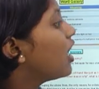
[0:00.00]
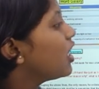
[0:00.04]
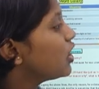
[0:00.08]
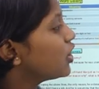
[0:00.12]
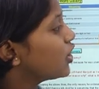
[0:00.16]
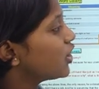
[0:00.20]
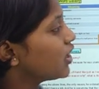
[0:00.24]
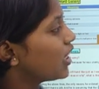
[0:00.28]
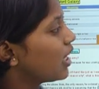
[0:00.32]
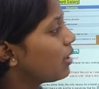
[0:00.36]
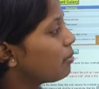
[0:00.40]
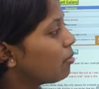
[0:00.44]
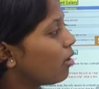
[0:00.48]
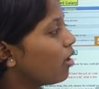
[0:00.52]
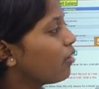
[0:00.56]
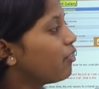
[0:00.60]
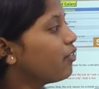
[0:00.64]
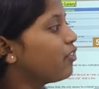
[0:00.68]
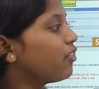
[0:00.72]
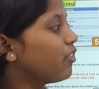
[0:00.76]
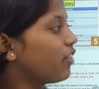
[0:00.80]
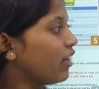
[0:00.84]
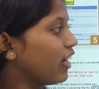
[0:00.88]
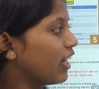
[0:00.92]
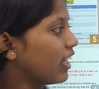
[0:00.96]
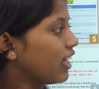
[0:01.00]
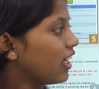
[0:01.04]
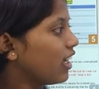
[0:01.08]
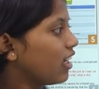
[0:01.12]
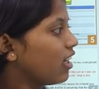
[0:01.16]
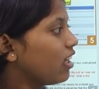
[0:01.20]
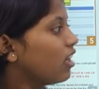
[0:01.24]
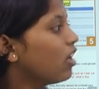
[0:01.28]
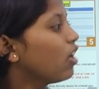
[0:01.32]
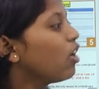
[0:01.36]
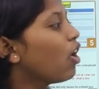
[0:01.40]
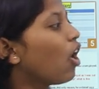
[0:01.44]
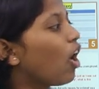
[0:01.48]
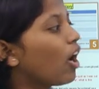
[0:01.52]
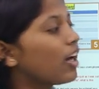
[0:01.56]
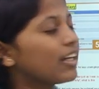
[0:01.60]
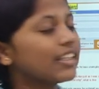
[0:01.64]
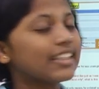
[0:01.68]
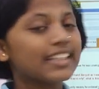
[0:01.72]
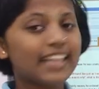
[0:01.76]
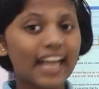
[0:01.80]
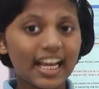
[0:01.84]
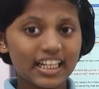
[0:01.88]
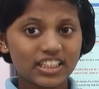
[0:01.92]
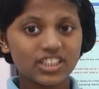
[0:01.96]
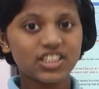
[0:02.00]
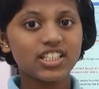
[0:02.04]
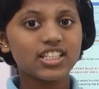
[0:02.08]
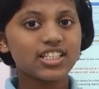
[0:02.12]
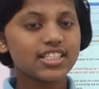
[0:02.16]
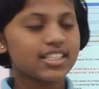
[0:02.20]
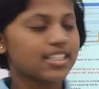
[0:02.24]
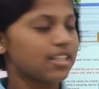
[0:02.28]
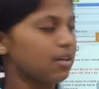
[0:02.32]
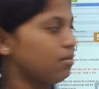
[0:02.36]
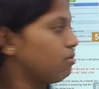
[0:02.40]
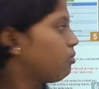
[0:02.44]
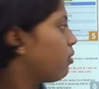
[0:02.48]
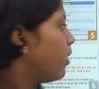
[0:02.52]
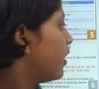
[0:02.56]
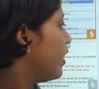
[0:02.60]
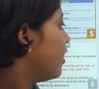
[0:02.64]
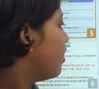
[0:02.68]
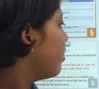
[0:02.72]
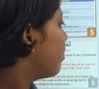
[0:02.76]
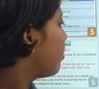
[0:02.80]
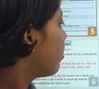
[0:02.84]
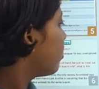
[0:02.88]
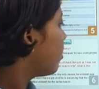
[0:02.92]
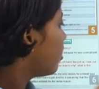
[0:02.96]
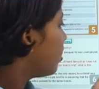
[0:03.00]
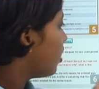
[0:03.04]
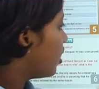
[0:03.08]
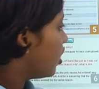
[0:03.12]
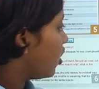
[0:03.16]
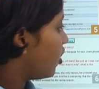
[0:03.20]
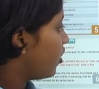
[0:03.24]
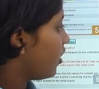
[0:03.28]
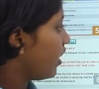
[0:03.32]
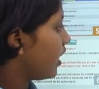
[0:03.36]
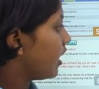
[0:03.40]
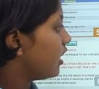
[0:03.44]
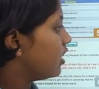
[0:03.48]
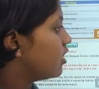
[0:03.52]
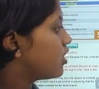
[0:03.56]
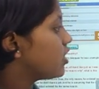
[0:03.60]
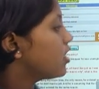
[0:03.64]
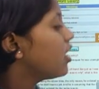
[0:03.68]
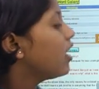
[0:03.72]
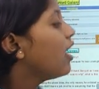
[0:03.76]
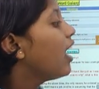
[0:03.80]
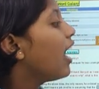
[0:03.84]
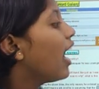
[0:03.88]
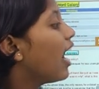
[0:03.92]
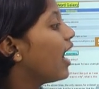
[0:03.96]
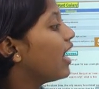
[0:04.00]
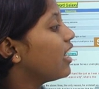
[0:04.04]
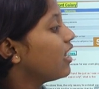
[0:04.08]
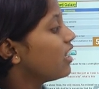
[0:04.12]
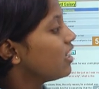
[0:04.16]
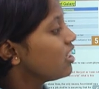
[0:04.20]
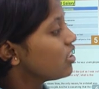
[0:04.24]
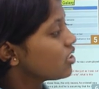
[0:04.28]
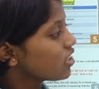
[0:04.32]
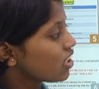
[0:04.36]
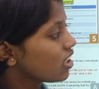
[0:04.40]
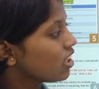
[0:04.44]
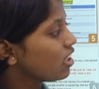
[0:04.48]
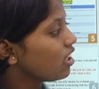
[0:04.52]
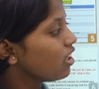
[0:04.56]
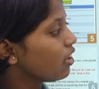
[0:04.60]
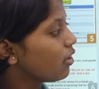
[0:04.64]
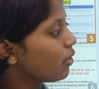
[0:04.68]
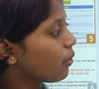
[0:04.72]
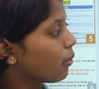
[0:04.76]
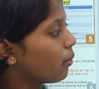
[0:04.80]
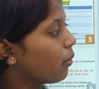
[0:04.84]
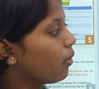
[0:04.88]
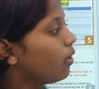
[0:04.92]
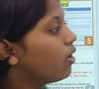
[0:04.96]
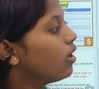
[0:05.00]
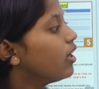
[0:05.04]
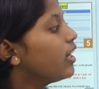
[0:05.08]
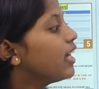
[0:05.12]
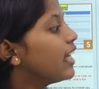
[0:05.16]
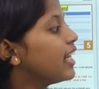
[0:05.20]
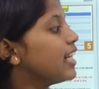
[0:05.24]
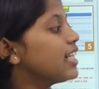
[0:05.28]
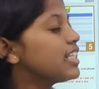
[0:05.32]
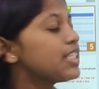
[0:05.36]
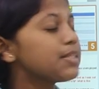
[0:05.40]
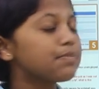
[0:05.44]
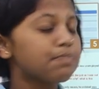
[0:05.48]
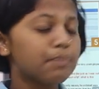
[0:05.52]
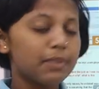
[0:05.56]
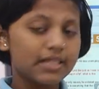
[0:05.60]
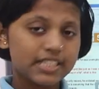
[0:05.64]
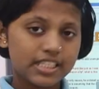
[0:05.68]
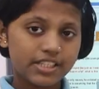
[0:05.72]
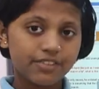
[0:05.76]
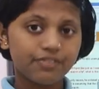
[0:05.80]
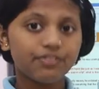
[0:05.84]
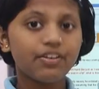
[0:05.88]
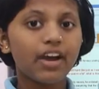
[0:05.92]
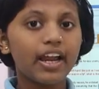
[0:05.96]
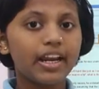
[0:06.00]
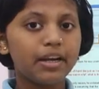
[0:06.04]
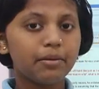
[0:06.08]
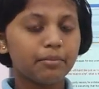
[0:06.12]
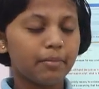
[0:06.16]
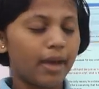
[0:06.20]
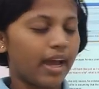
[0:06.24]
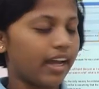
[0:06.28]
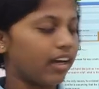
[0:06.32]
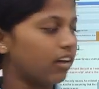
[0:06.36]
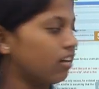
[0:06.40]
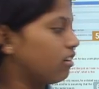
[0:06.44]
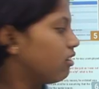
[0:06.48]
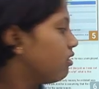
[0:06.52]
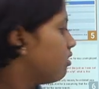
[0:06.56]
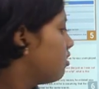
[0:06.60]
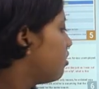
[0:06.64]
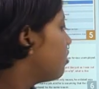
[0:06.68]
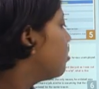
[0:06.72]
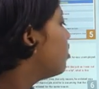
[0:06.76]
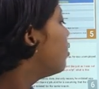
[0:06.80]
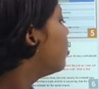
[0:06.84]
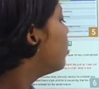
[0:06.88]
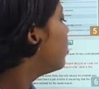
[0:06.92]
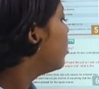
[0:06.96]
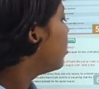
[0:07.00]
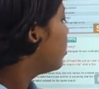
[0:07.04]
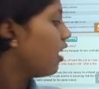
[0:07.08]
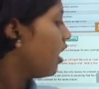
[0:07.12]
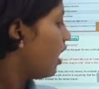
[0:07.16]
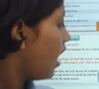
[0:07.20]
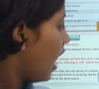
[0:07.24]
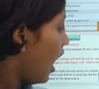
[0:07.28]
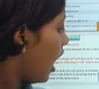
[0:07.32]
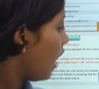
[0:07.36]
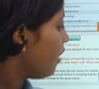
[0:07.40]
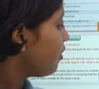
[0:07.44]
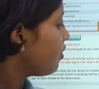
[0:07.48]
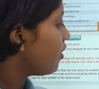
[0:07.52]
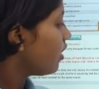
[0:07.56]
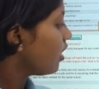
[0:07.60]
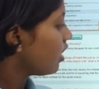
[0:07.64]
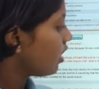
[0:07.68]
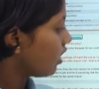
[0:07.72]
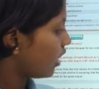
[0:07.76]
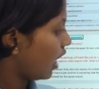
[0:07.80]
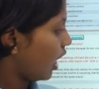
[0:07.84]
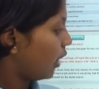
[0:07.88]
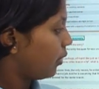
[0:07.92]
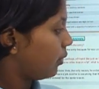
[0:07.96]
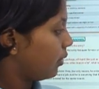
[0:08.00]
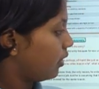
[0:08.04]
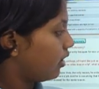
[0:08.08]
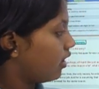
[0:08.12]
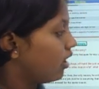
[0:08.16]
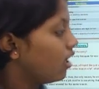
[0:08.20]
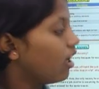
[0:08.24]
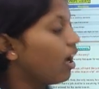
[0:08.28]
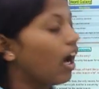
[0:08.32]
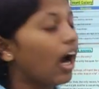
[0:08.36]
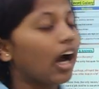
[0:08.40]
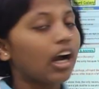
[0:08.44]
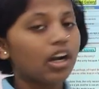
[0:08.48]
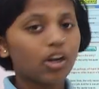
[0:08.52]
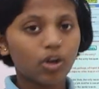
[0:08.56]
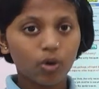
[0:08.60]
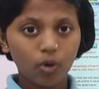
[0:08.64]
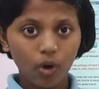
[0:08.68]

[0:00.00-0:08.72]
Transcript: a sham of tricking or catching someone. Range, arrange in a row in a specified manner. Half a crown, a